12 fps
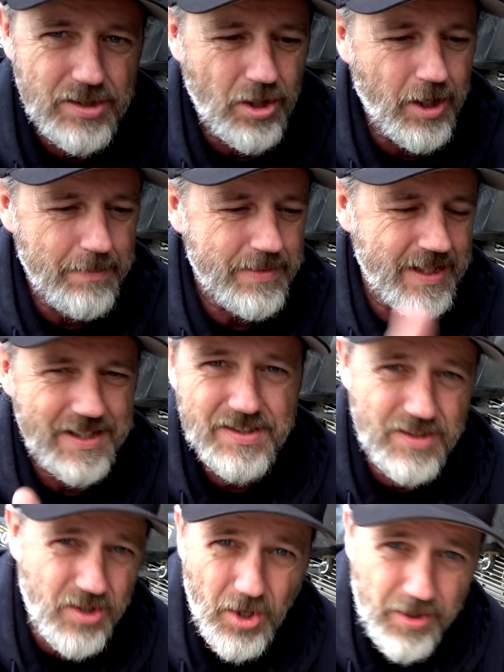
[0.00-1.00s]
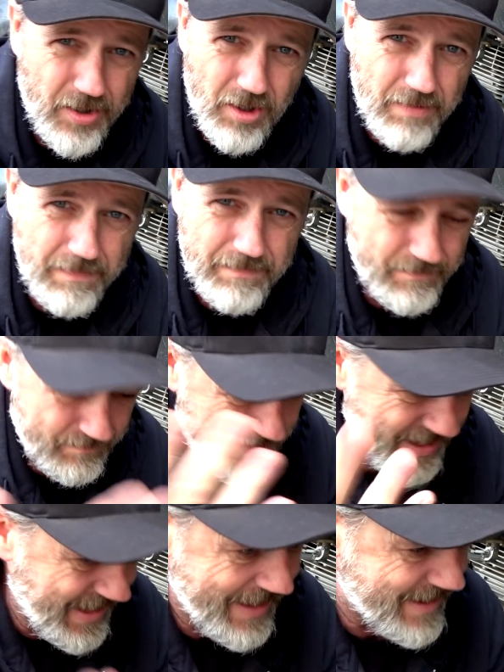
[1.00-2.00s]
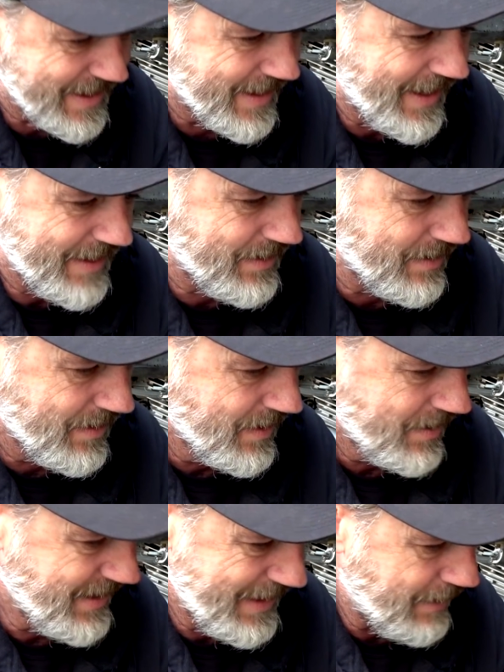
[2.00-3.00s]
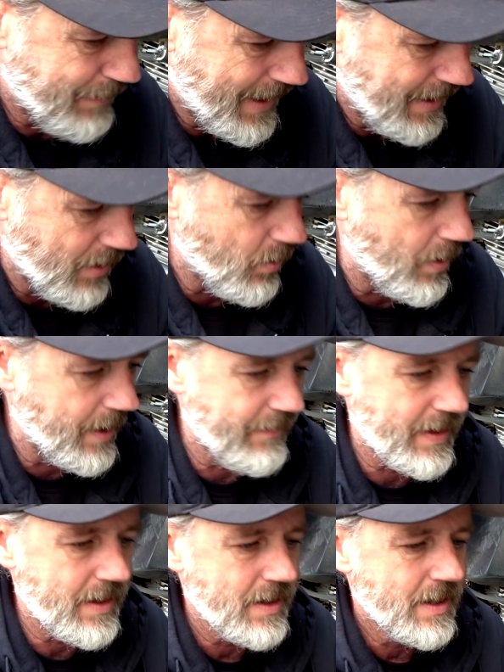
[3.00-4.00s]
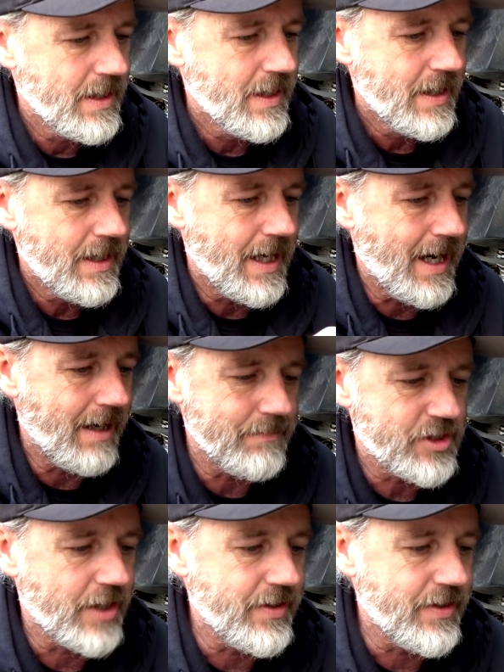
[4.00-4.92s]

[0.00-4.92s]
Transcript: type things. Got it off the internet, eBay or whatever. So